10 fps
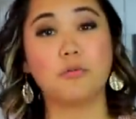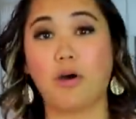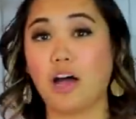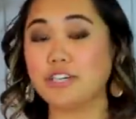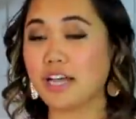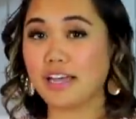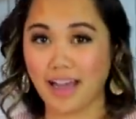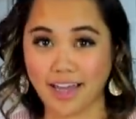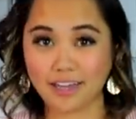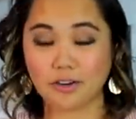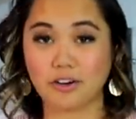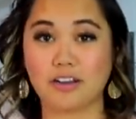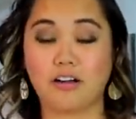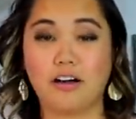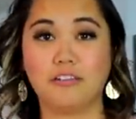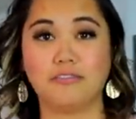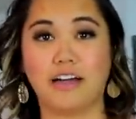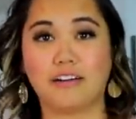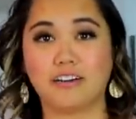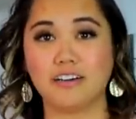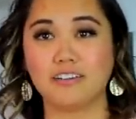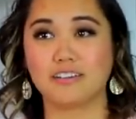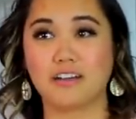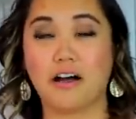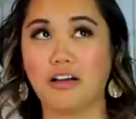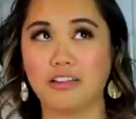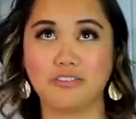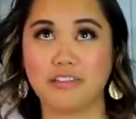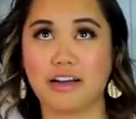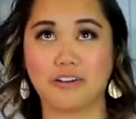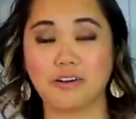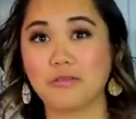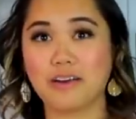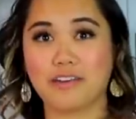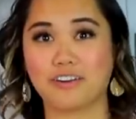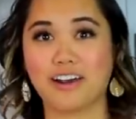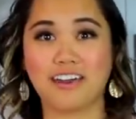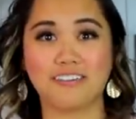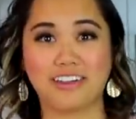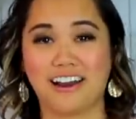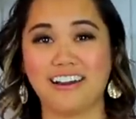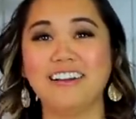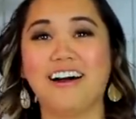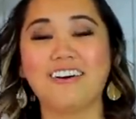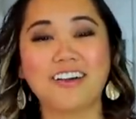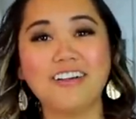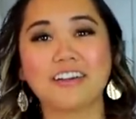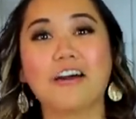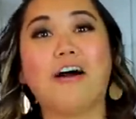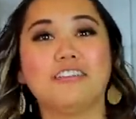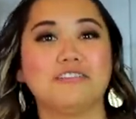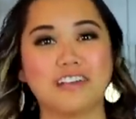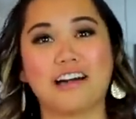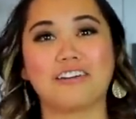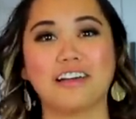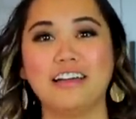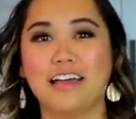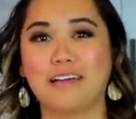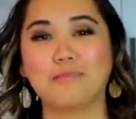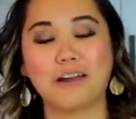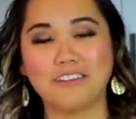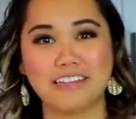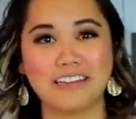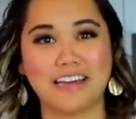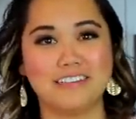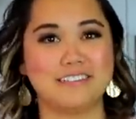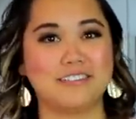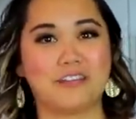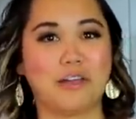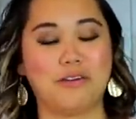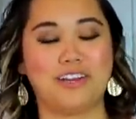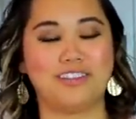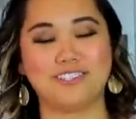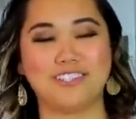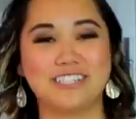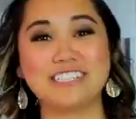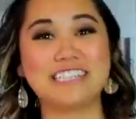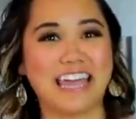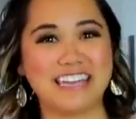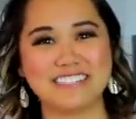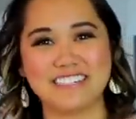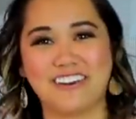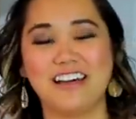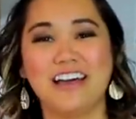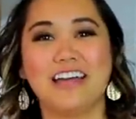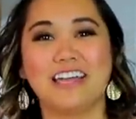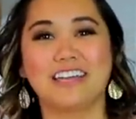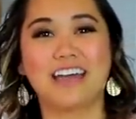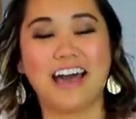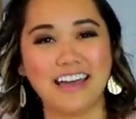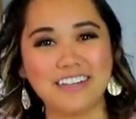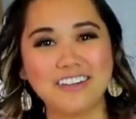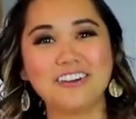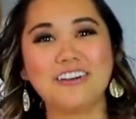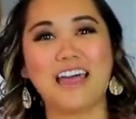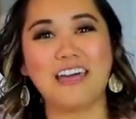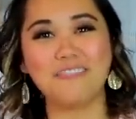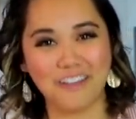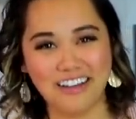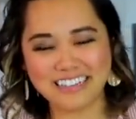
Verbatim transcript: wash and cut your cauliflower, whatever, I don't care. I'll call it cauliflower. Apparently that is the right way to say it. So cut and